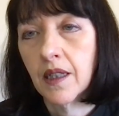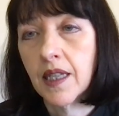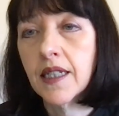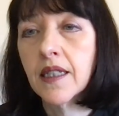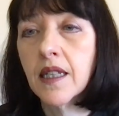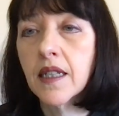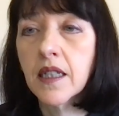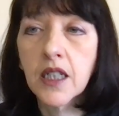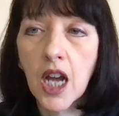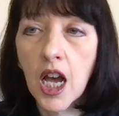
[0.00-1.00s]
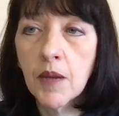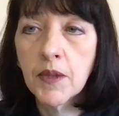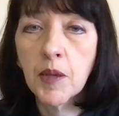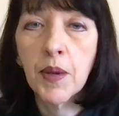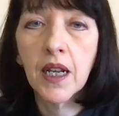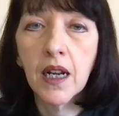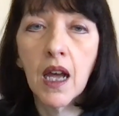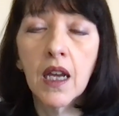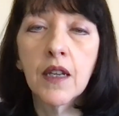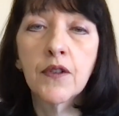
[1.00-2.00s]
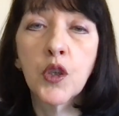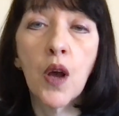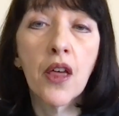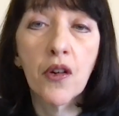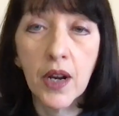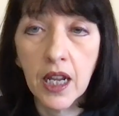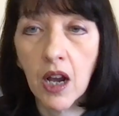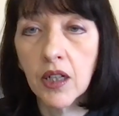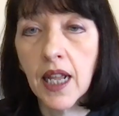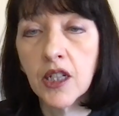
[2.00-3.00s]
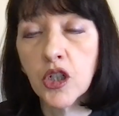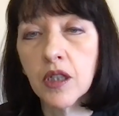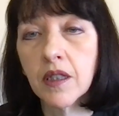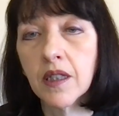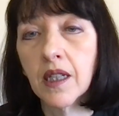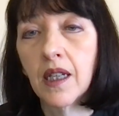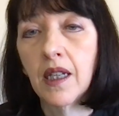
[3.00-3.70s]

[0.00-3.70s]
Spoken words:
this is a time to be alive to other incarnations